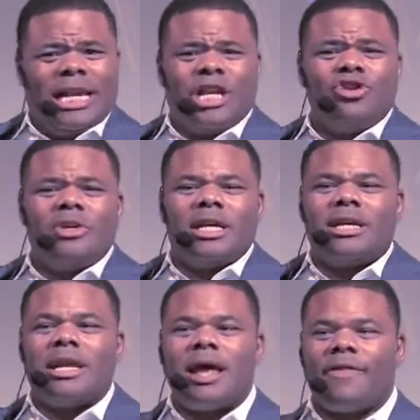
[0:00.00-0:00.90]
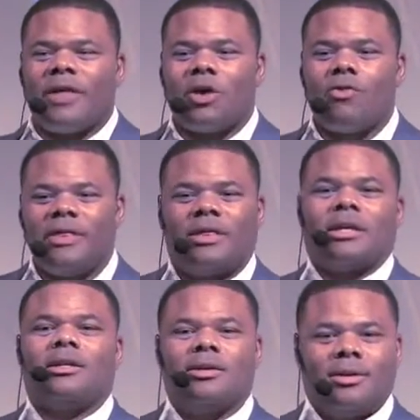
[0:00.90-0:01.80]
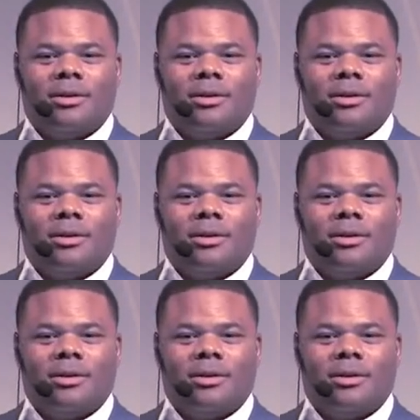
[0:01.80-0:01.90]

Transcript: and you did nothing with it.